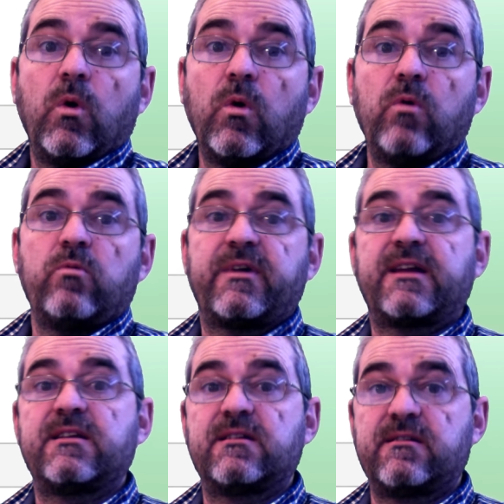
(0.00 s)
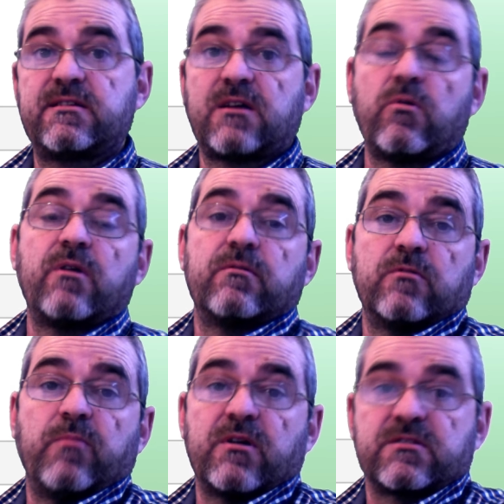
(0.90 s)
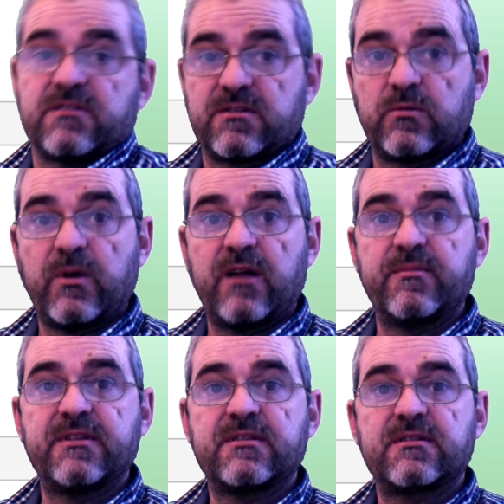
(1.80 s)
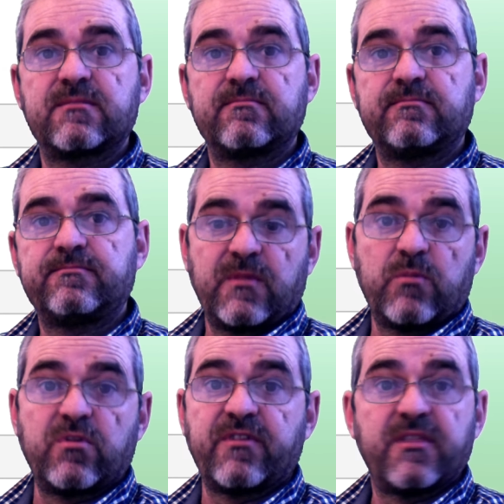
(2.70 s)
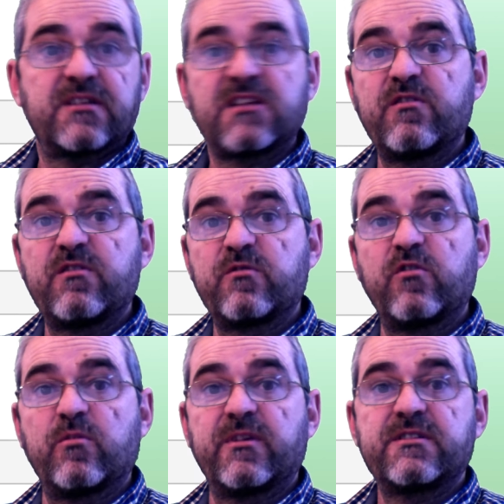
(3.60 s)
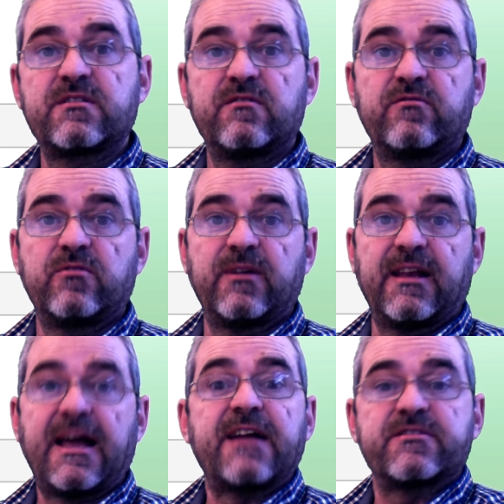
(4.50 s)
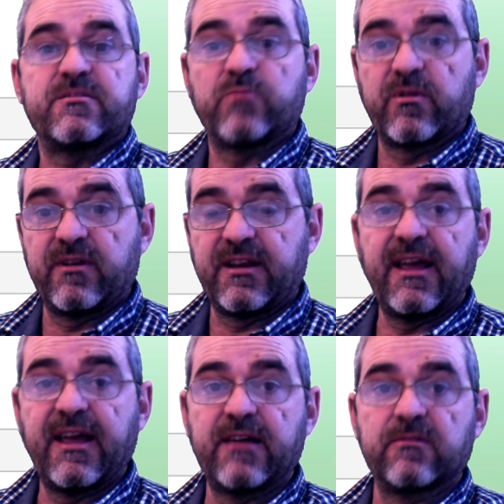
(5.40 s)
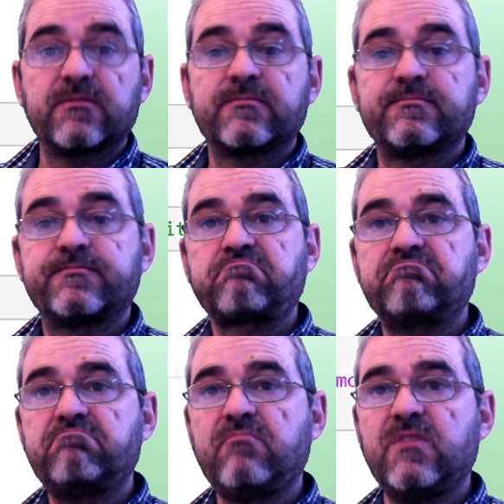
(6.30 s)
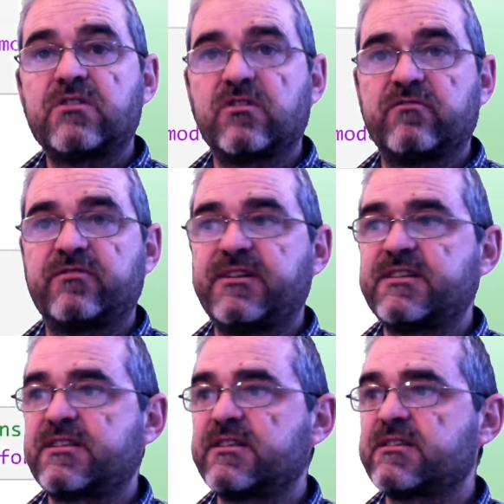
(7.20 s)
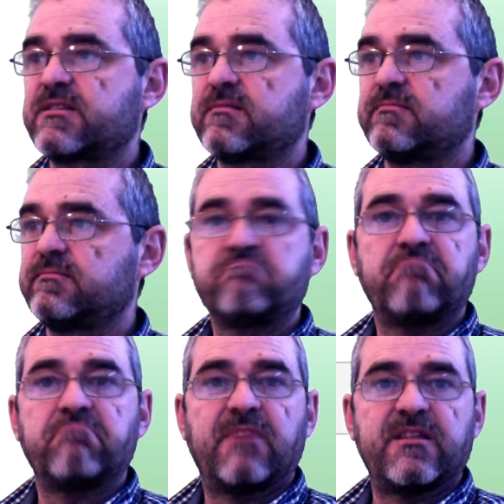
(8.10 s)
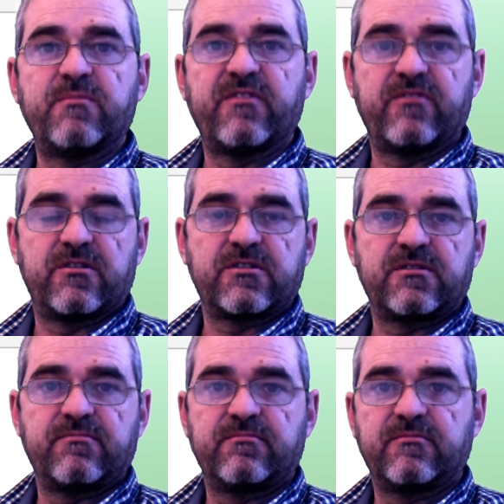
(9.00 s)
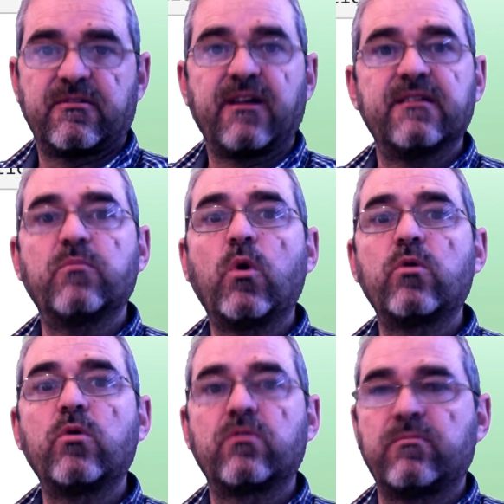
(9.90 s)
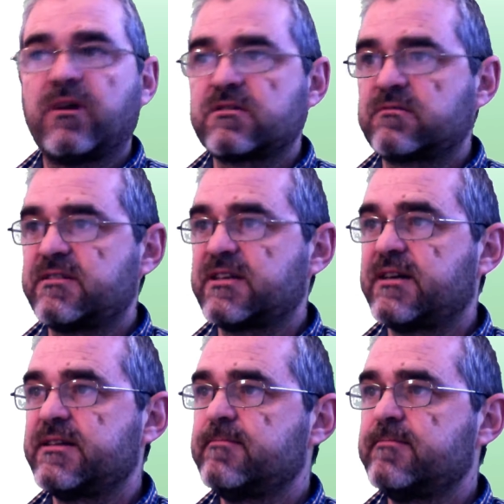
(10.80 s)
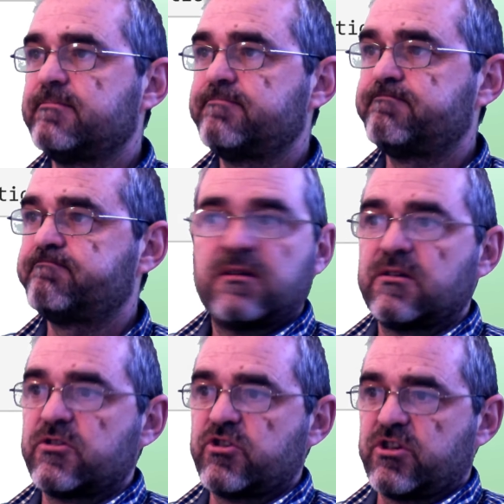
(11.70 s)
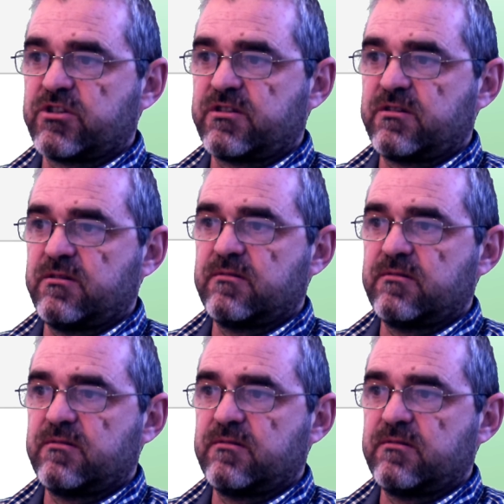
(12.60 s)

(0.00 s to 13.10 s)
or we can increase our robustness requirements, proving the same performance for a larger modeling error. So, for instance, let me first try a more robust design, just